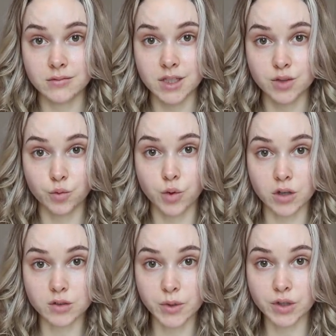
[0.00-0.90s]
this
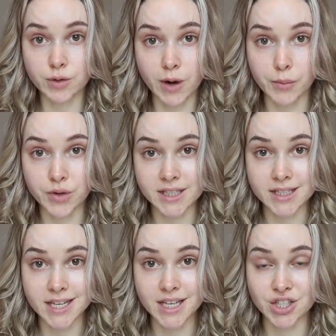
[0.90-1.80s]
world beauty
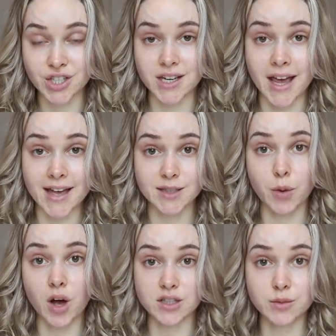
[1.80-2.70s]
representation as
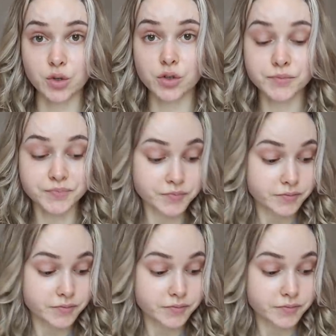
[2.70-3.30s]
possible